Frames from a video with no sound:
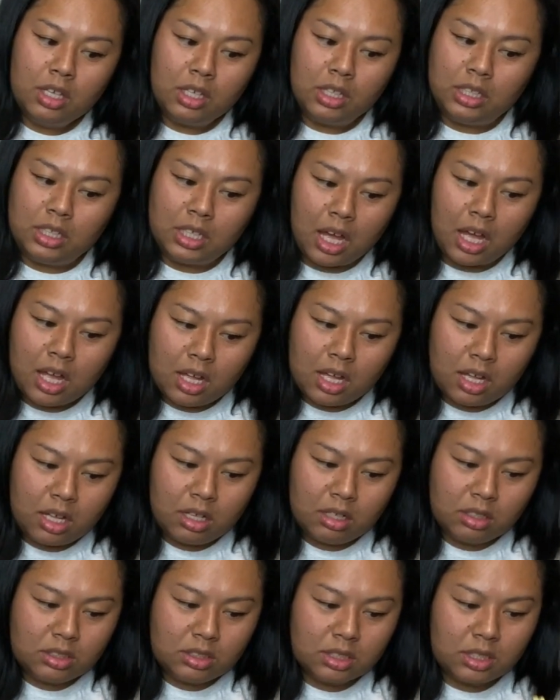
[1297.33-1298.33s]

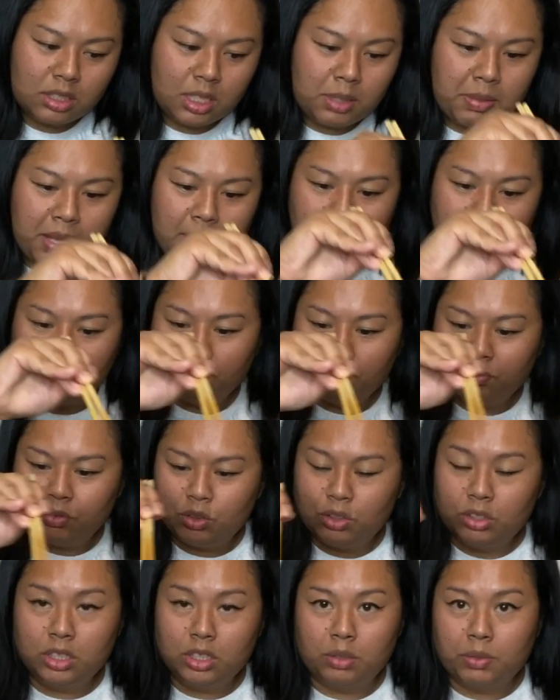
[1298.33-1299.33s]
y'all just keep asking
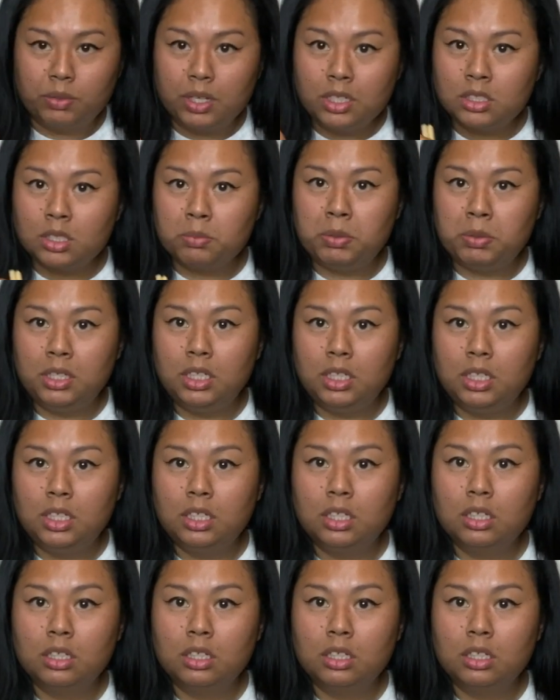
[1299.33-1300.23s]
for the recipe.